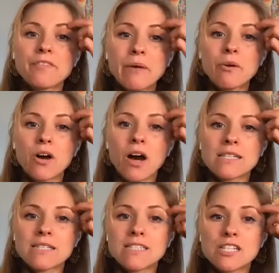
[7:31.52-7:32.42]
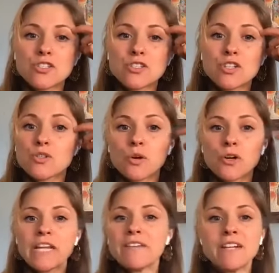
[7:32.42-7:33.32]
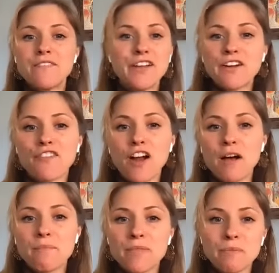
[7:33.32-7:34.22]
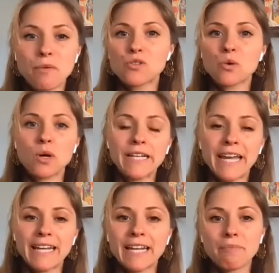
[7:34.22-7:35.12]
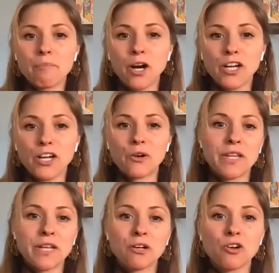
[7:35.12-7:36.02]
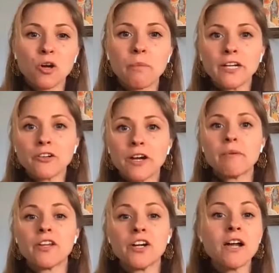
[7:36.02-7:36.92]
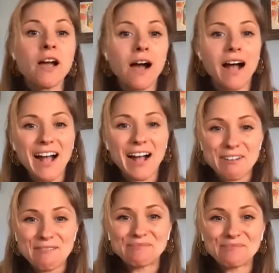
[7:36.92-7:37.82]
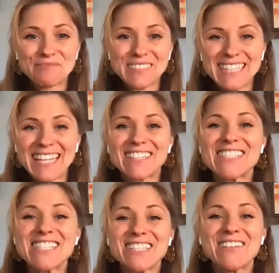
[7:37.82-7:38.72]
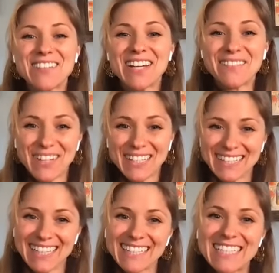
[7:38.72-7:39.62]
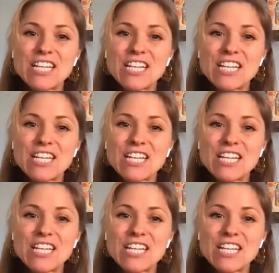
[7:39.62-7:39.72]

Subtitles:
They will cause disorder, even if they're from the most organic market or they're grown by your grandmother. They'll still be apatya.